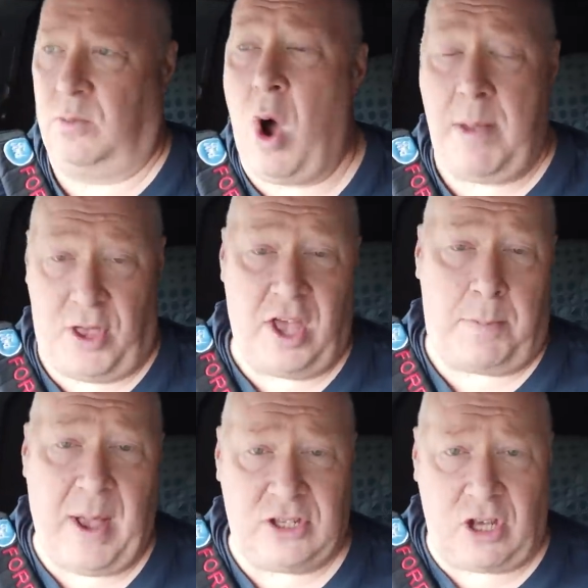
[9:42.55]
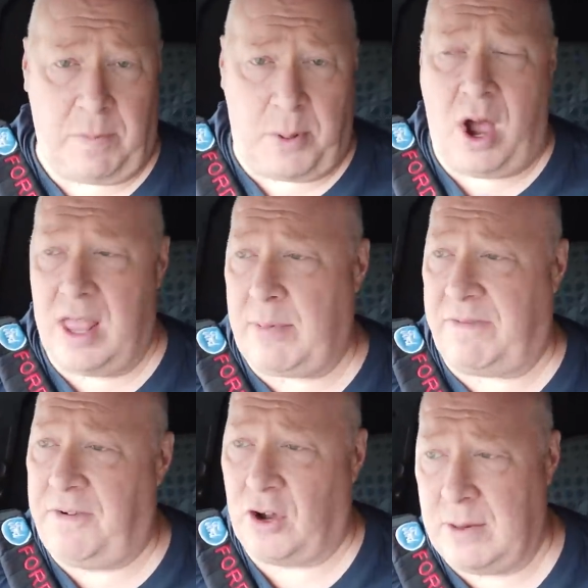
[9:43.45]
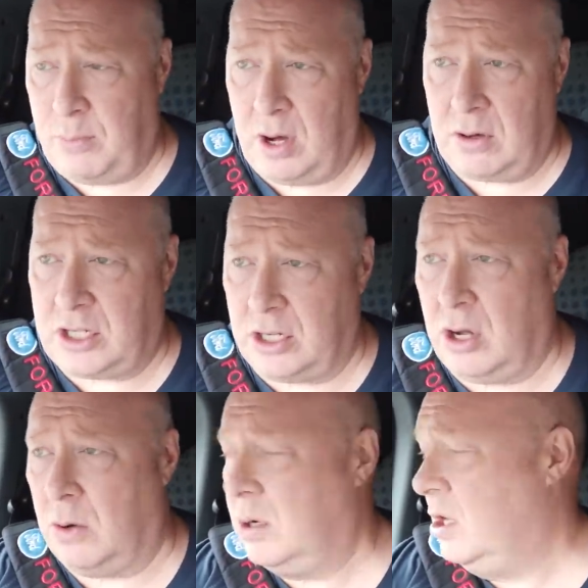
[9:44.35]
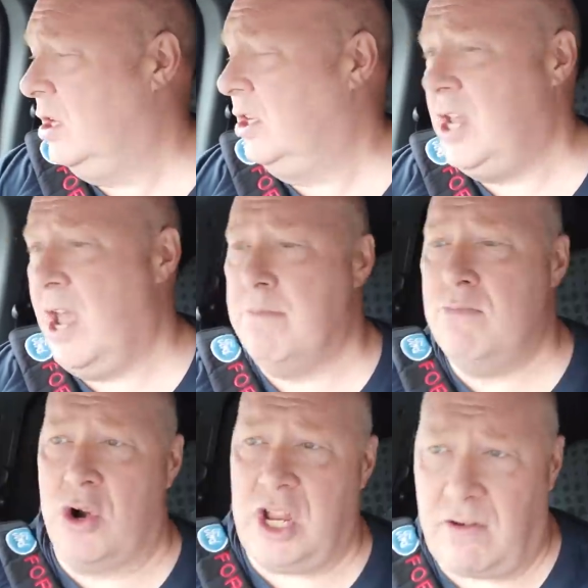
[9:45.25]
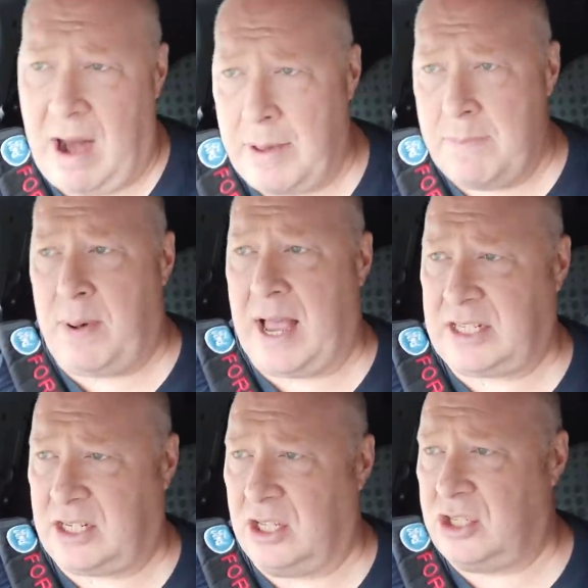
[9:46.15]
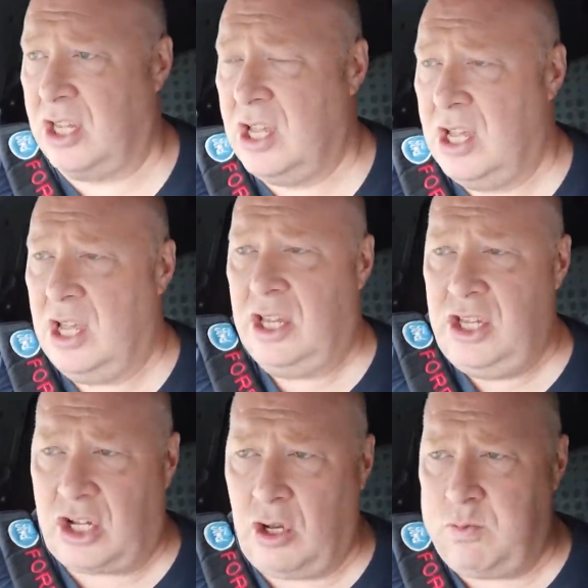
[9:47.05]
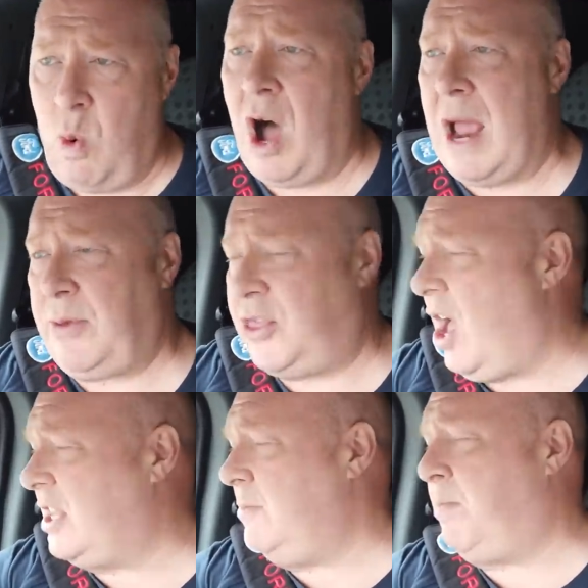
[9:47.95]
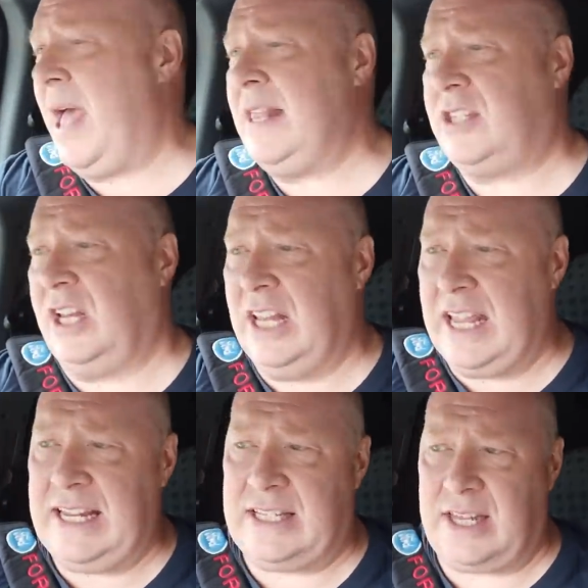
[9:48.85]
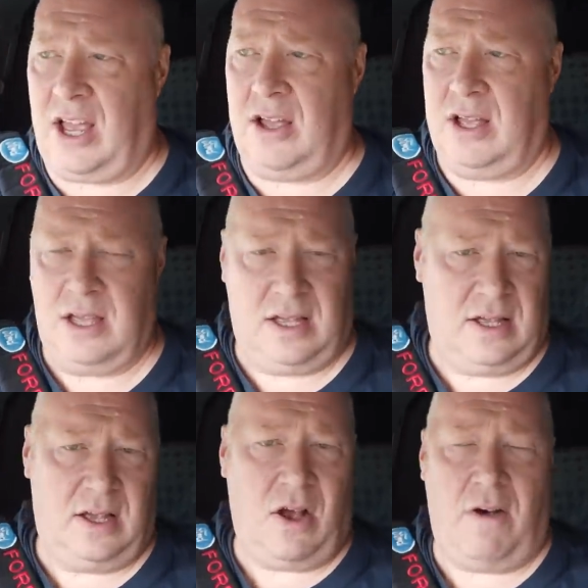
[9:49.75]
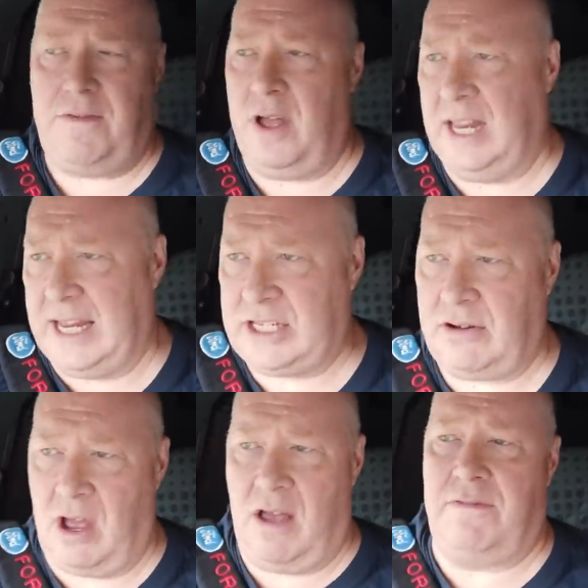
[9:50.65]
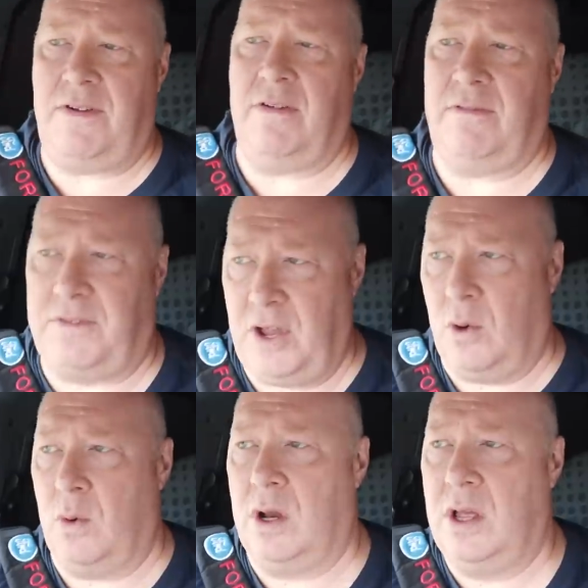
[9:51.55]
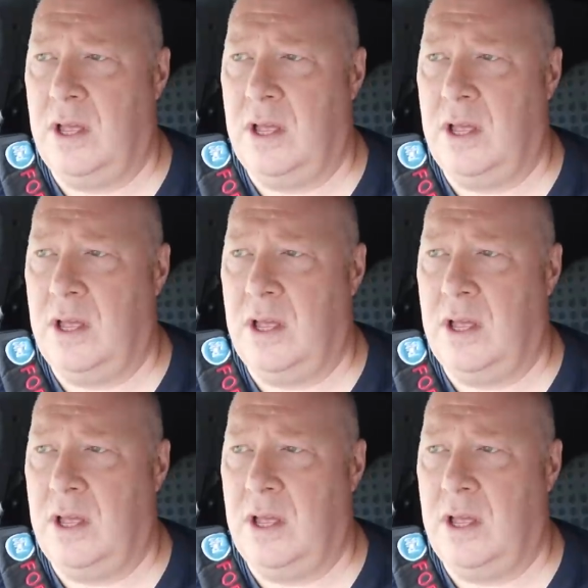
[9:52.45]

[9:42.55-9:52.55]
You could wipe thirty pence off a pint. That'd be fucking brilliant and all, you money-grabbing bastards. You could wipe thirty pence a litre off a litre of fuel,